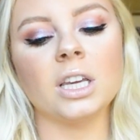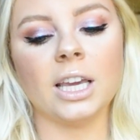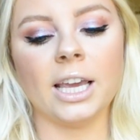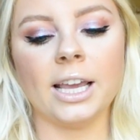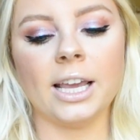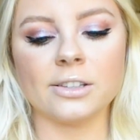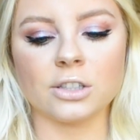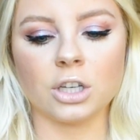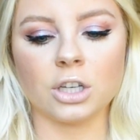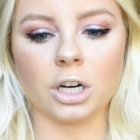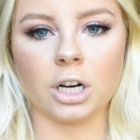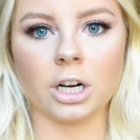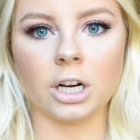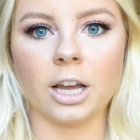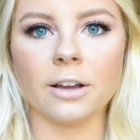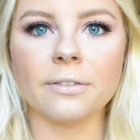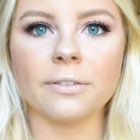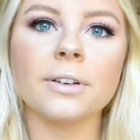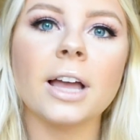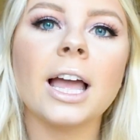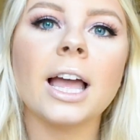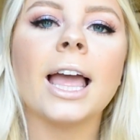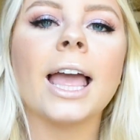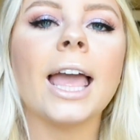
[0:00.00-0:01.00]
is good
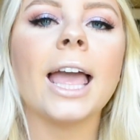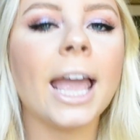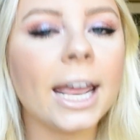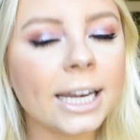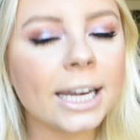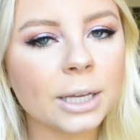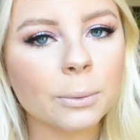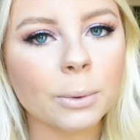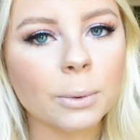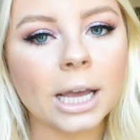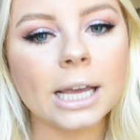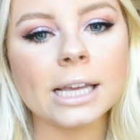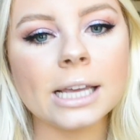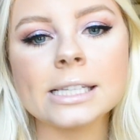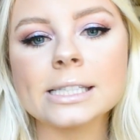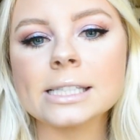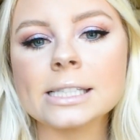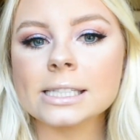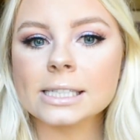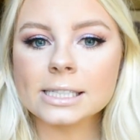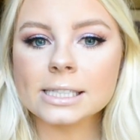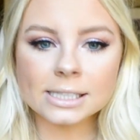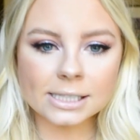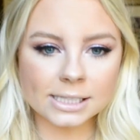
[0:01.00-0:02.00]
enough.
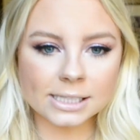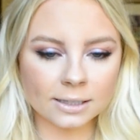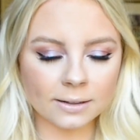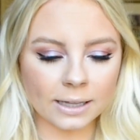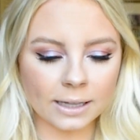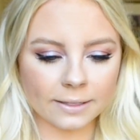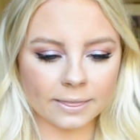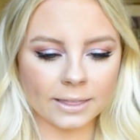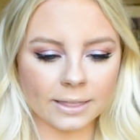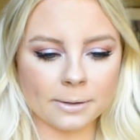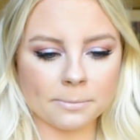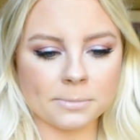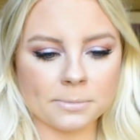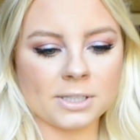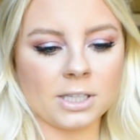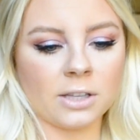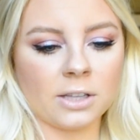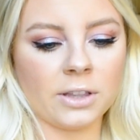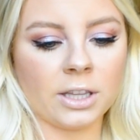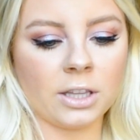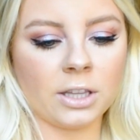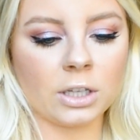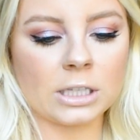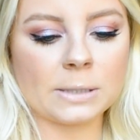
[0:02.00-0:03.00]
Anyways, still like them, still
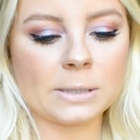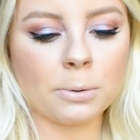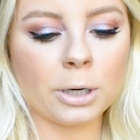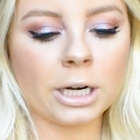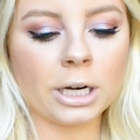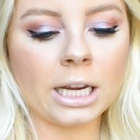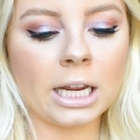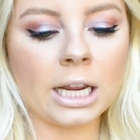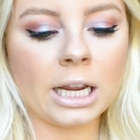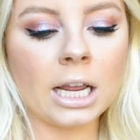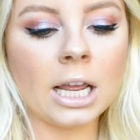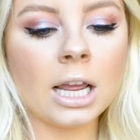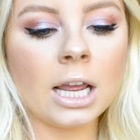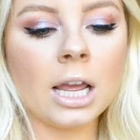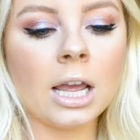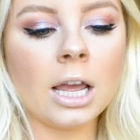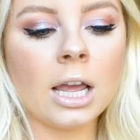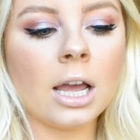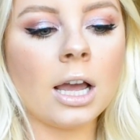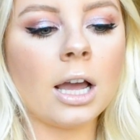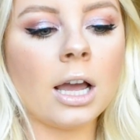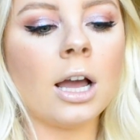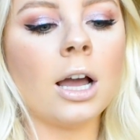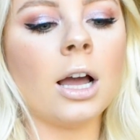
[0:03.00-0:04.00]
think it looks pretty.
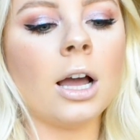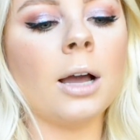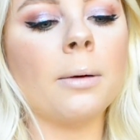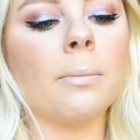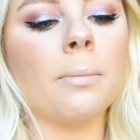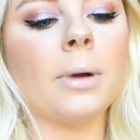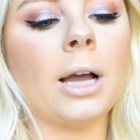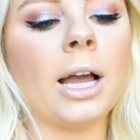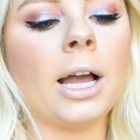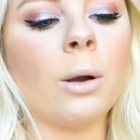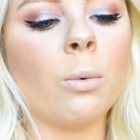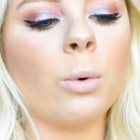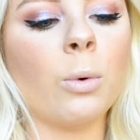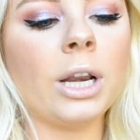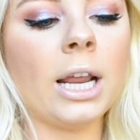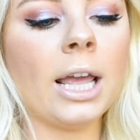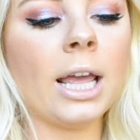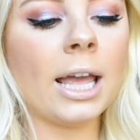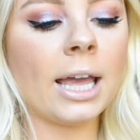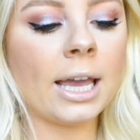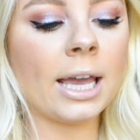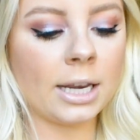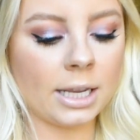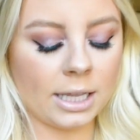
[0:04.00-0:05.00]
I went
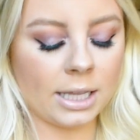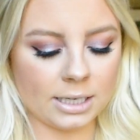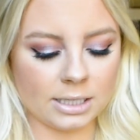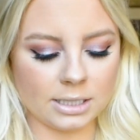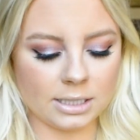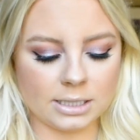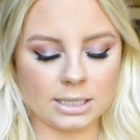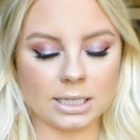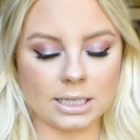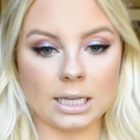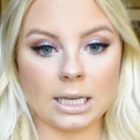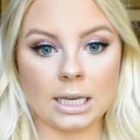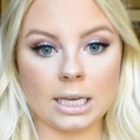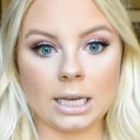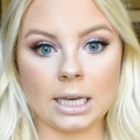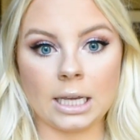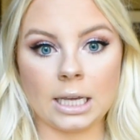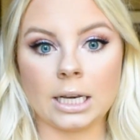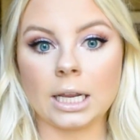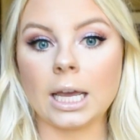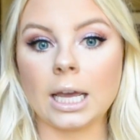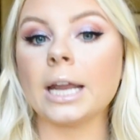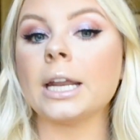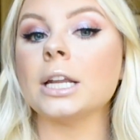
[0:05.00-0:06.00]
ahead and
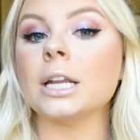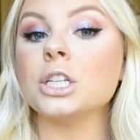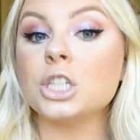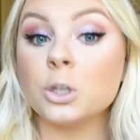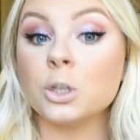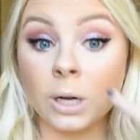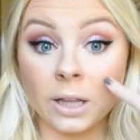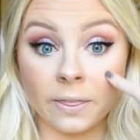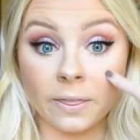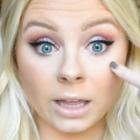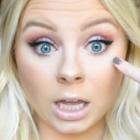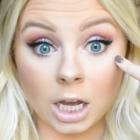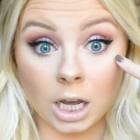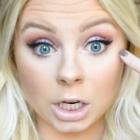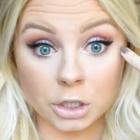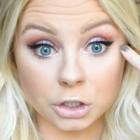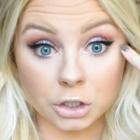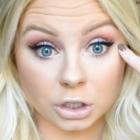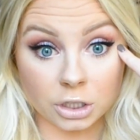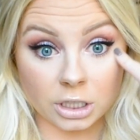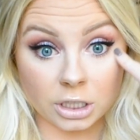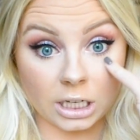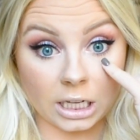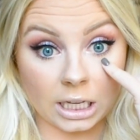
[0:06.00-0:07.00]
I didn't do anything
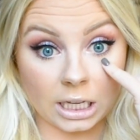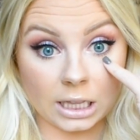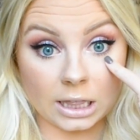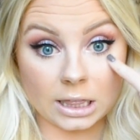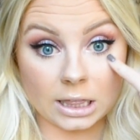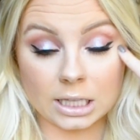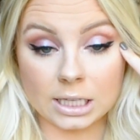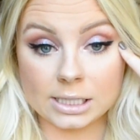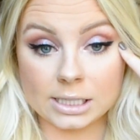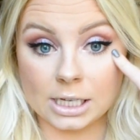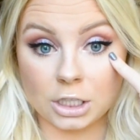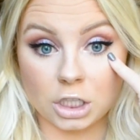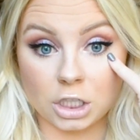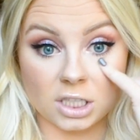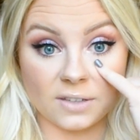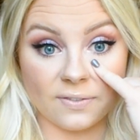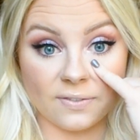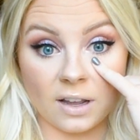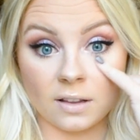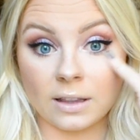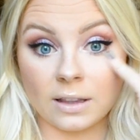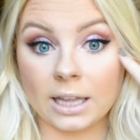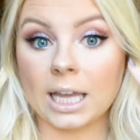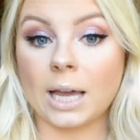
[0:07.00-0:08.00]
underneath because I just
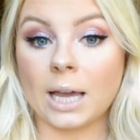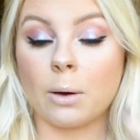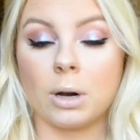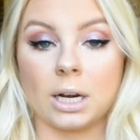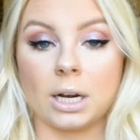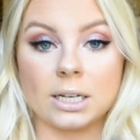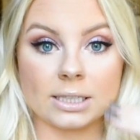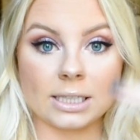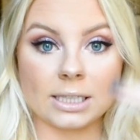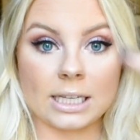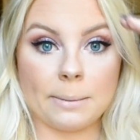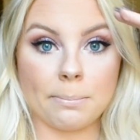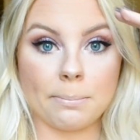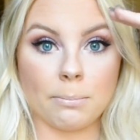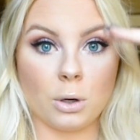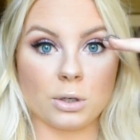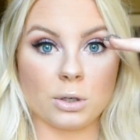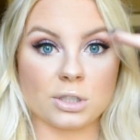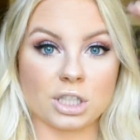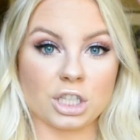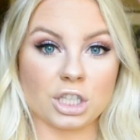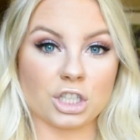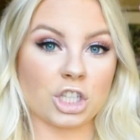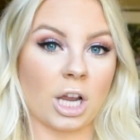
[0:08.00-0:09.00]
felt like I wanted to keep
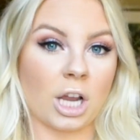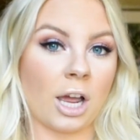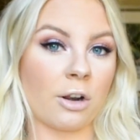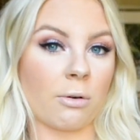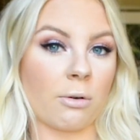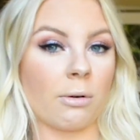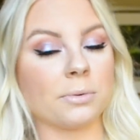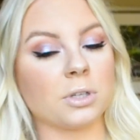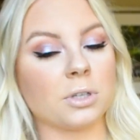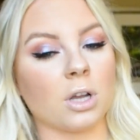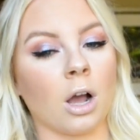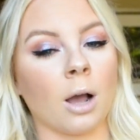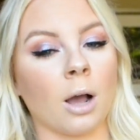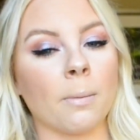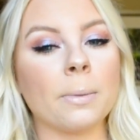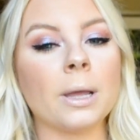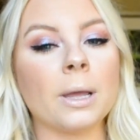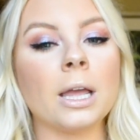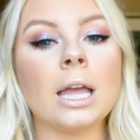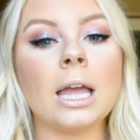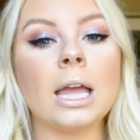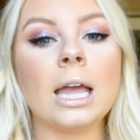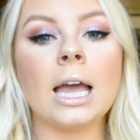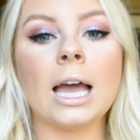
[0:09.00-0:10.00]
most of the shadow up top.
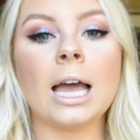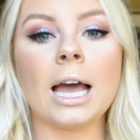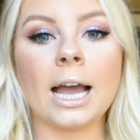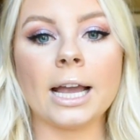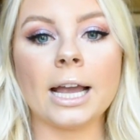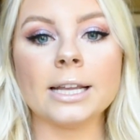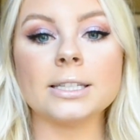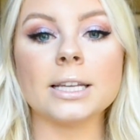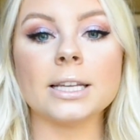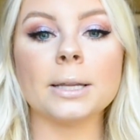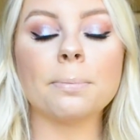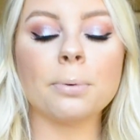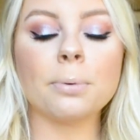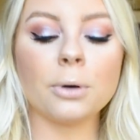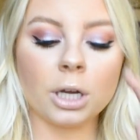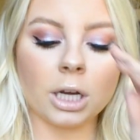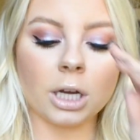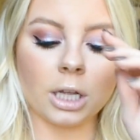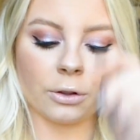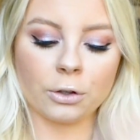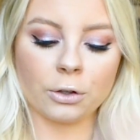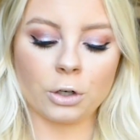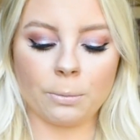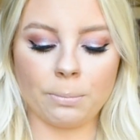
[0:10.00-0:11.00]
I did put
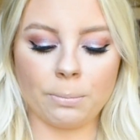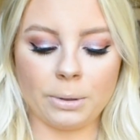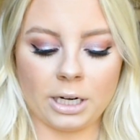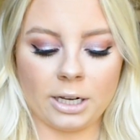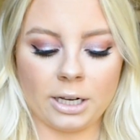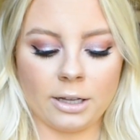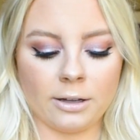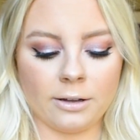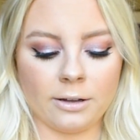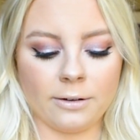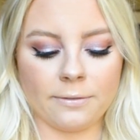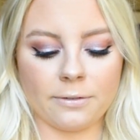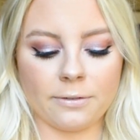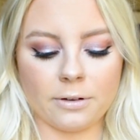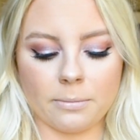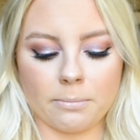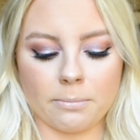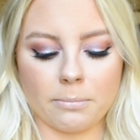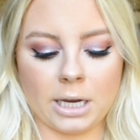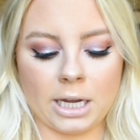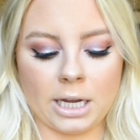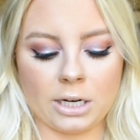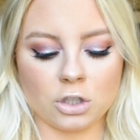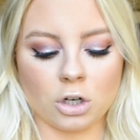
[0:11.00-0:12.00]
a little bit of
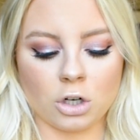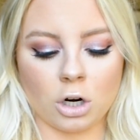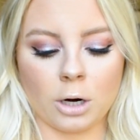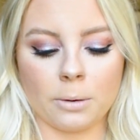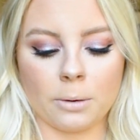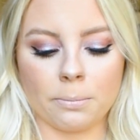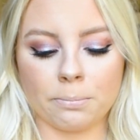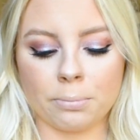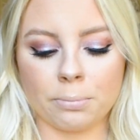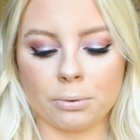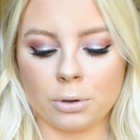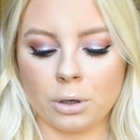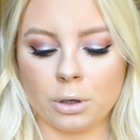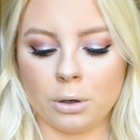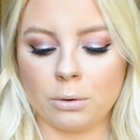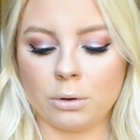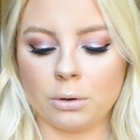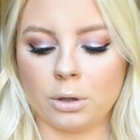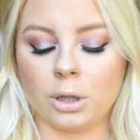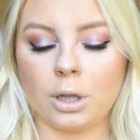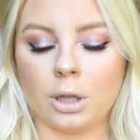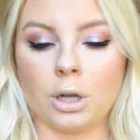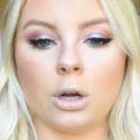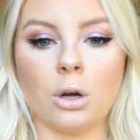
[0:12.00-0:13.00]
my Tarte
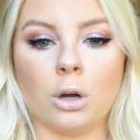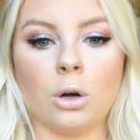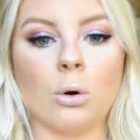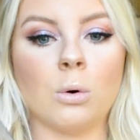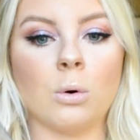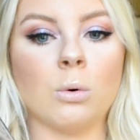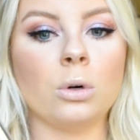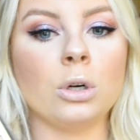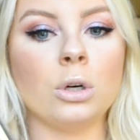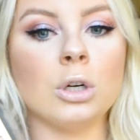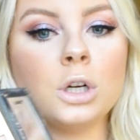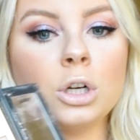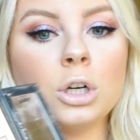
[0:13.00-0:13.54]
Glow